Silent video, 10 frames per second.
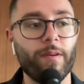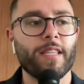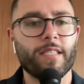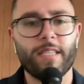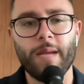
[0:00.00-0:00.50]
but
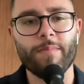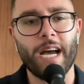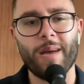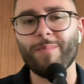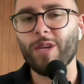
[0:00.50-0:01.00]
at the same
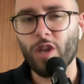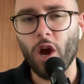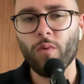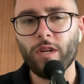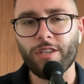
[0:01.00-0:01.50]
time, you
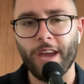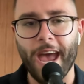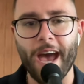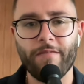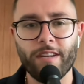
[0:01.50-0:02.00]
know what you
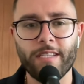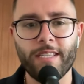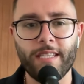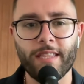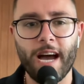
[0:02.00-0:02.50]
have in a
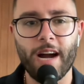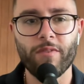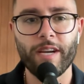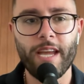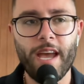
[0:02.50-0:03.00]
Dean
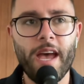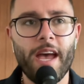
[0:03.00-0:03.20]
Lowry,